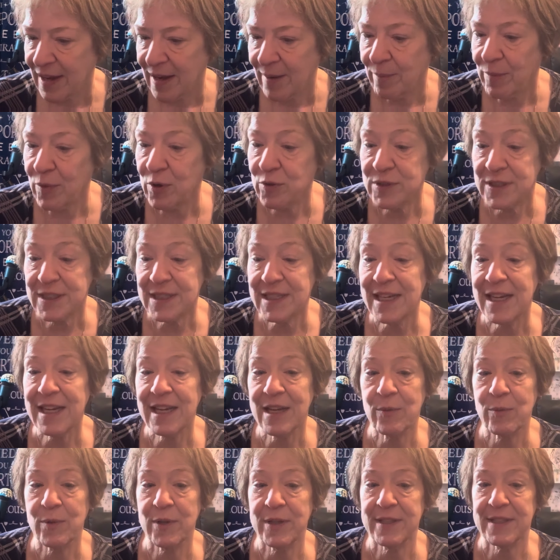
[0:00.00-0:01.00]
Mostly
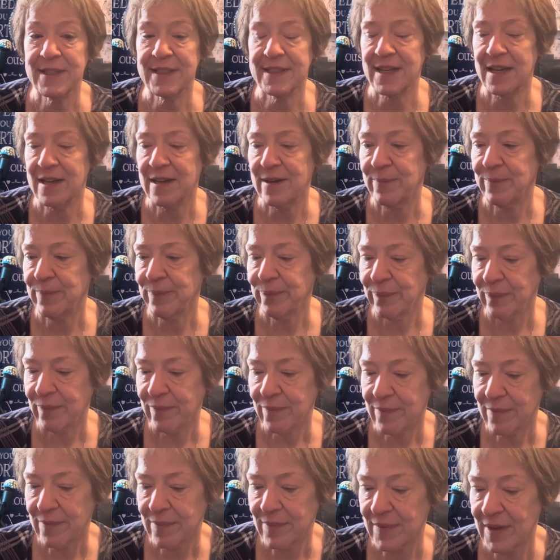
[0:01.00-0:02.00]
it was, and
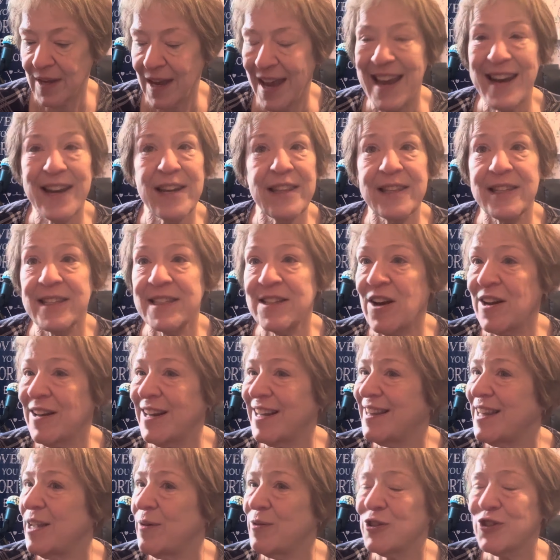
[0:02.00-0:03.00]
it's not
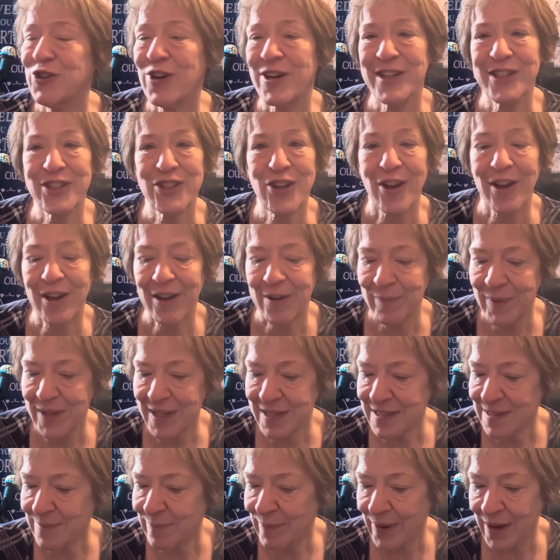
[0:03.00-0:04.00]
like they were trying to talk me
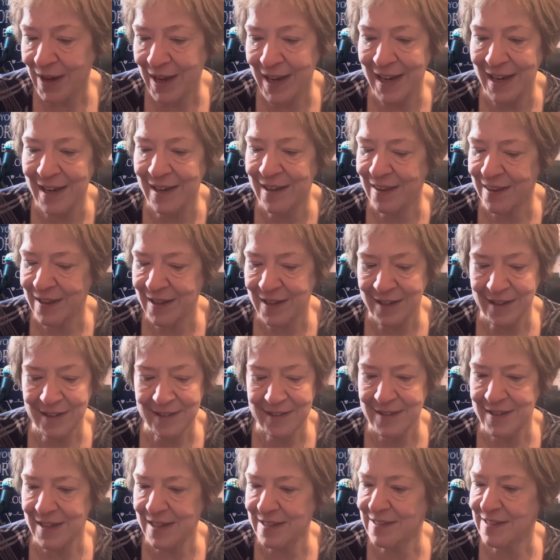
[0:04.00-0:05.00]
into buying
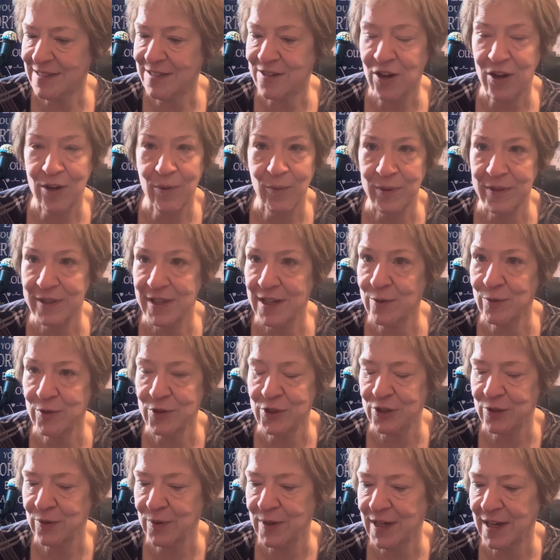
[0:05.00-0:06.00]
things. That's not what they were
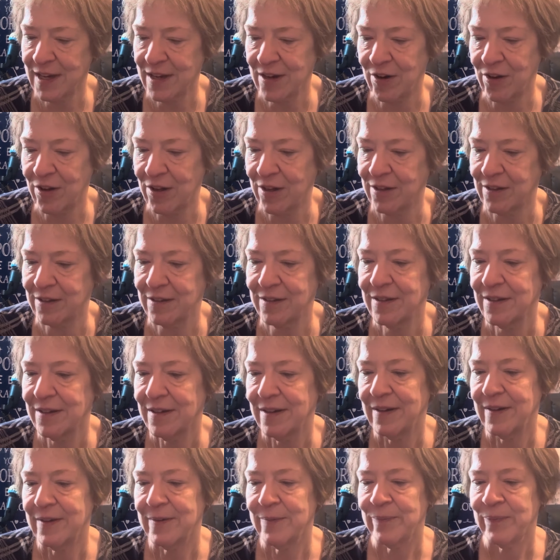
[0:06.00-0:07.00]
doing at all.
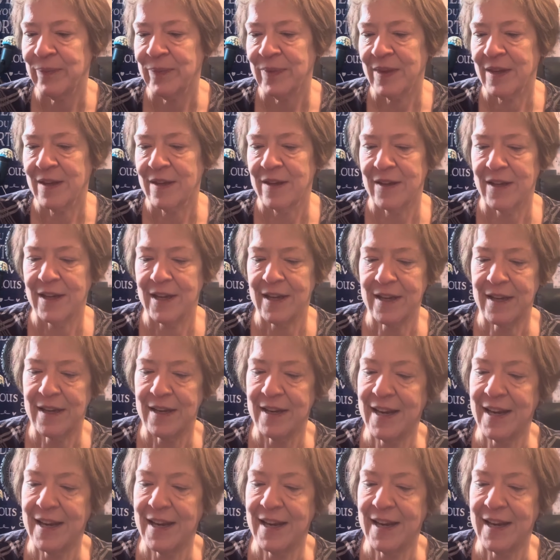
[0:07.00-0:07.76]
Okay.